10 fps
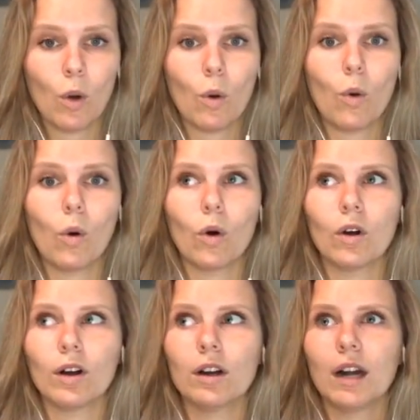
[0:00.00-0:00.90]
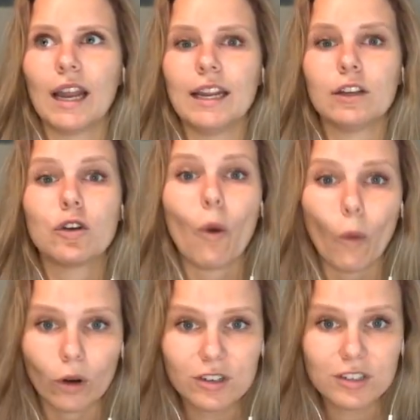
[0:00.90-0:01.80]
or a
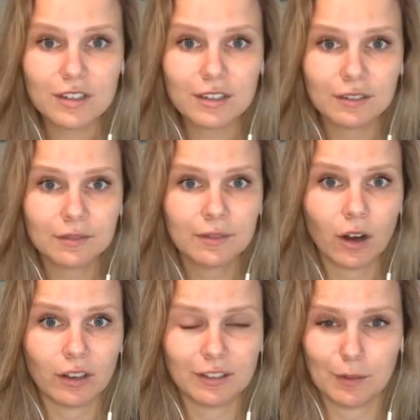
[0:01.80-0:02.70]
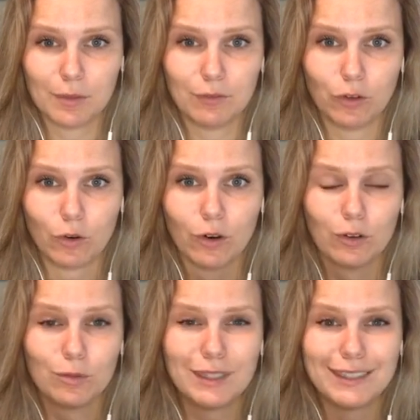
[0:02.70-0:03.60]
course on some of your
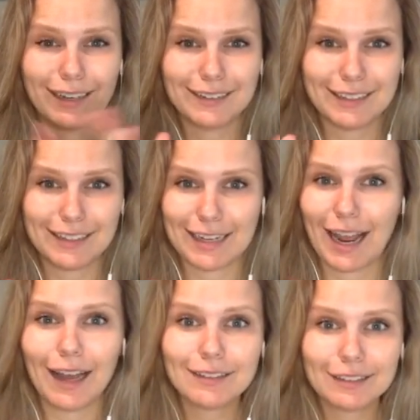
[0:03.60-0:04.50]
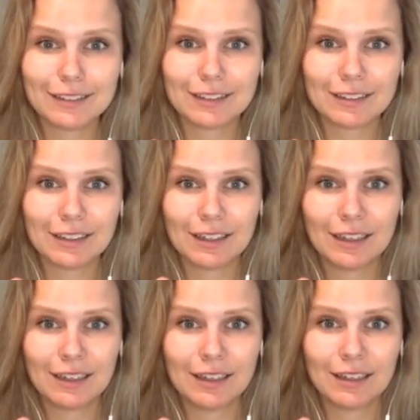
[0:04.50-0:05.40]
redundant tasks.
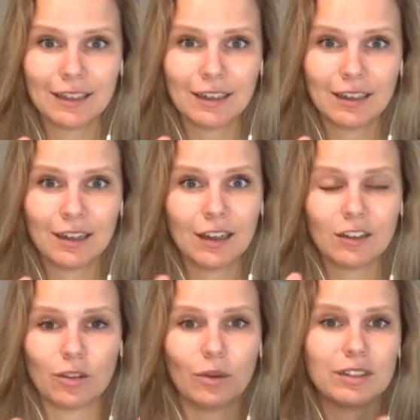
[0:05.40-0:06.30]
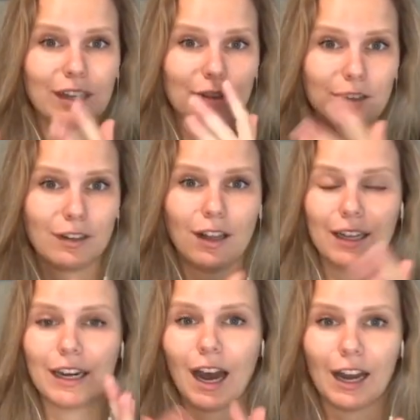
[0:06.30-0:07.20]
So instead of a
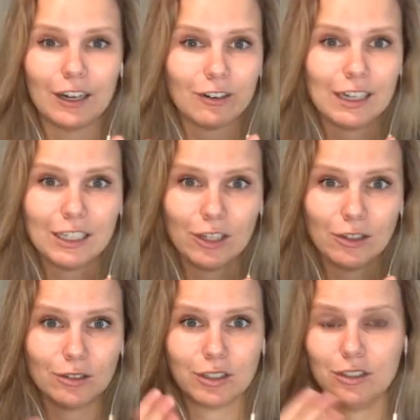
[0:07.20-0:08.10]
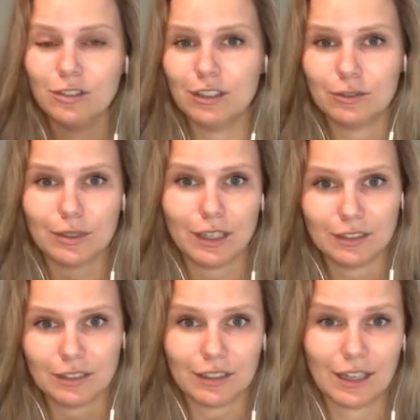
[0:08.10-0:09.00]
client hiring you to do these
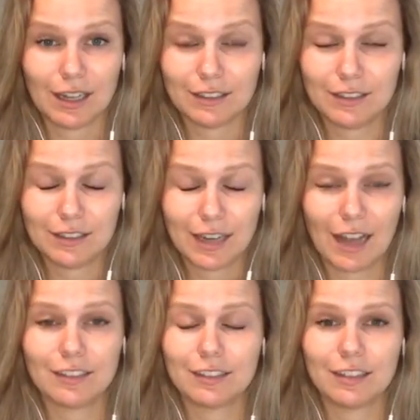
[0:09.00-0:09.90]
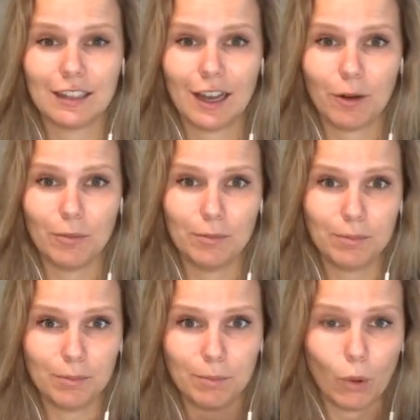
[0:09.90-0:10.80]
redundant tasks that now
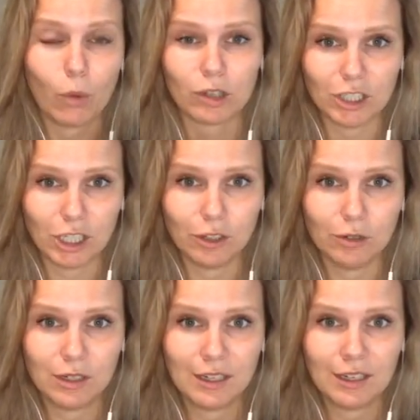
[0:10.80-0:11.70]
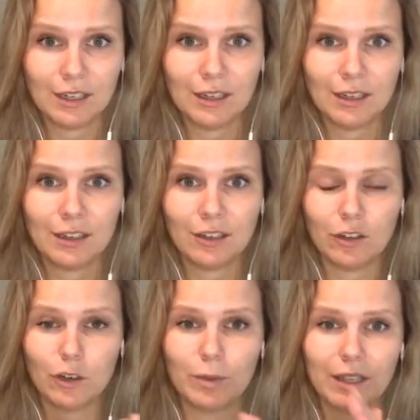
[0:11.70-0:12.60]
bore you,
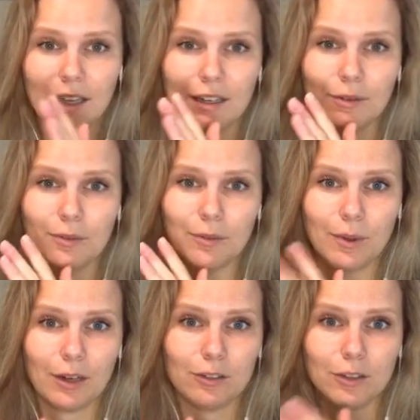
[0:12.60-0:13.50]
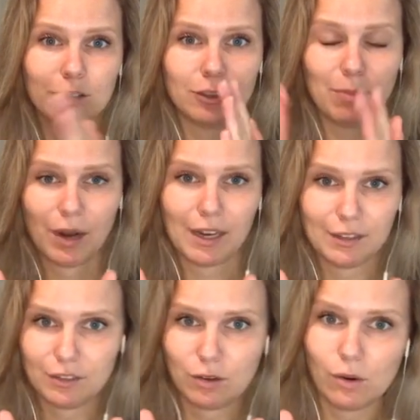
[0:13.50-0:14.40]
you could be like, why don't you just buy
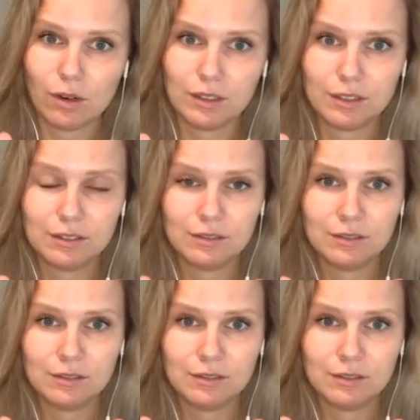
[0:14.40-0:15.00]
this course?